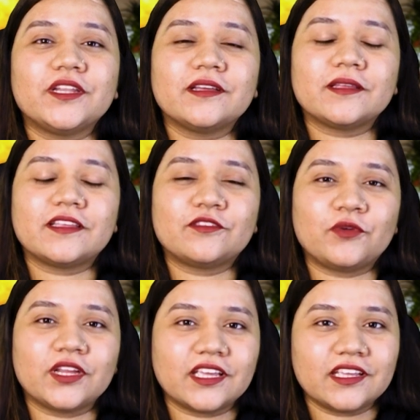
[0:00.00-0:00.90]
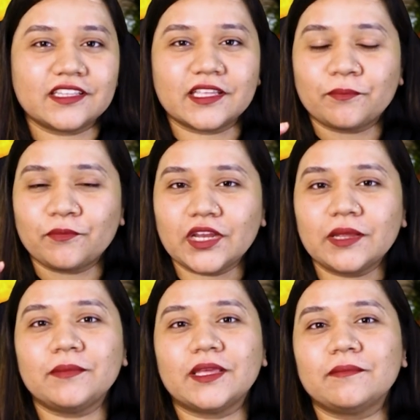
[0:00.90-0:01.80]
Tech is bringing their
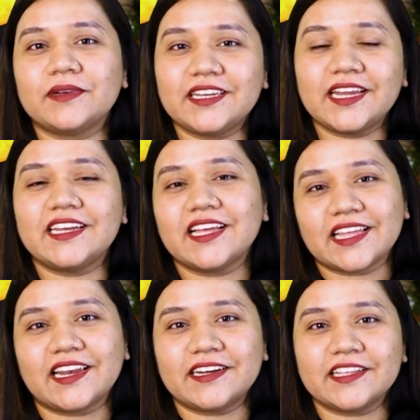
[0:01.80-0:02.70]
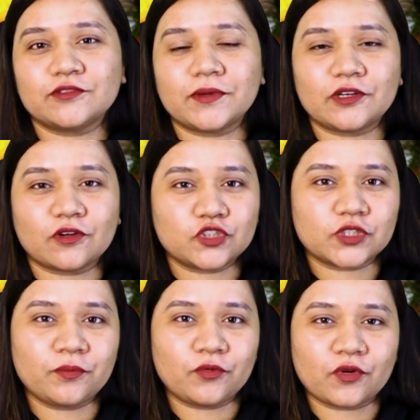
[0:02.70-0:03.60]
premium data analytics
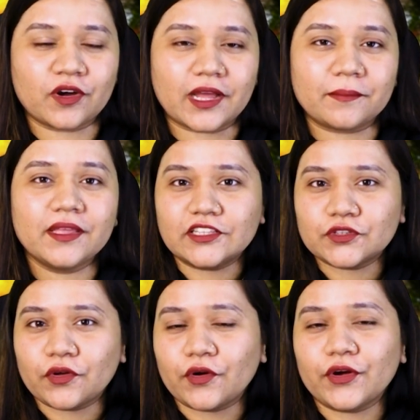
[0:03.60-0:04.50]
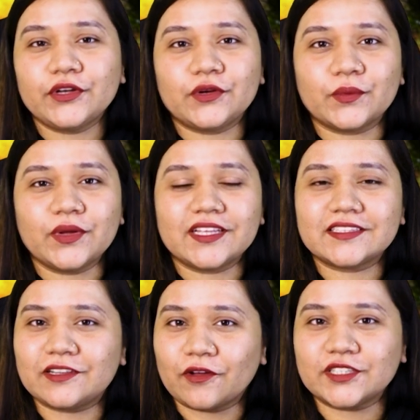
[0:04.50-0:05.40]
mentorship program. Its cohort two
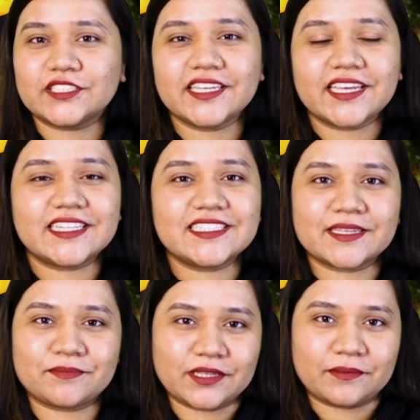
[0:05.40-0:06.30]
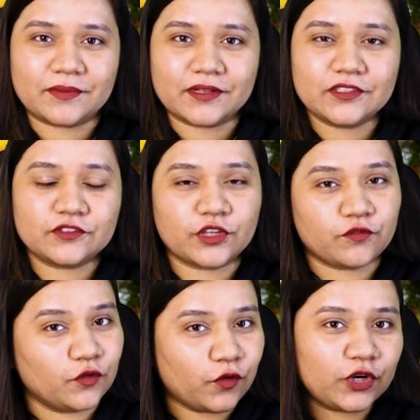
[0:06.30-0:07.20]
is launching in September. So
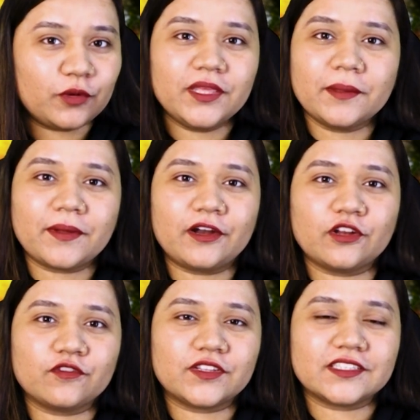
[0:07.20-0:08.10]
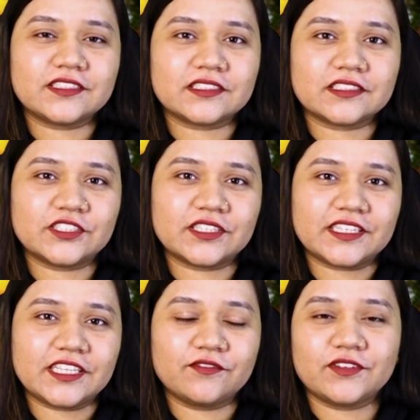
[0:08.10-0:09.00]
if you want to be a part of this
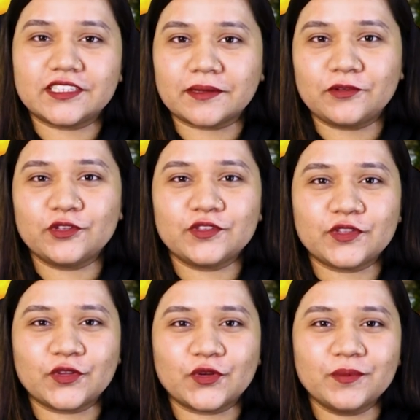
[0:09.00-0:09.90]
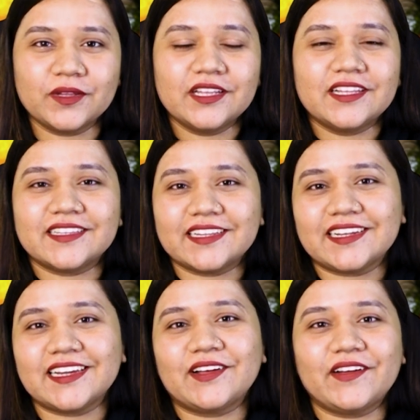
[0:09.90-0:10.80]
journey with WsCube,
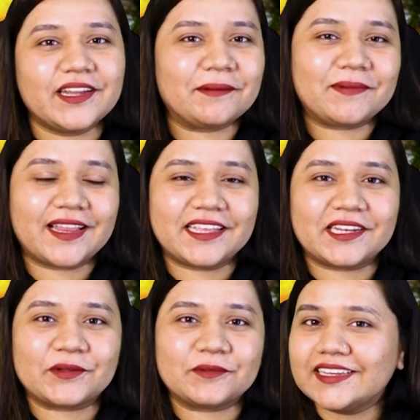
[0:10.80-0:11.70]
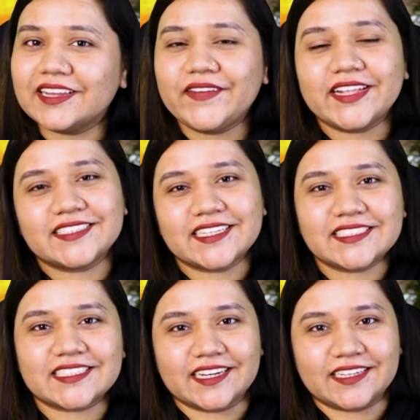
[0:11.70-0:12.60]
then click on apply now. Now let's
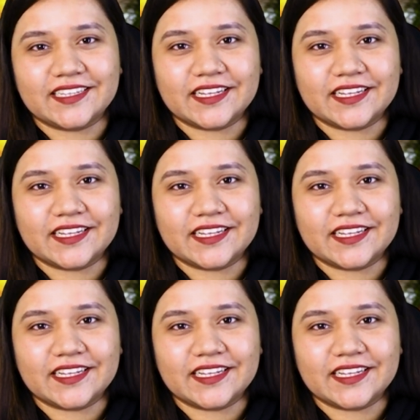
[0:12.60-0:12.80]
get started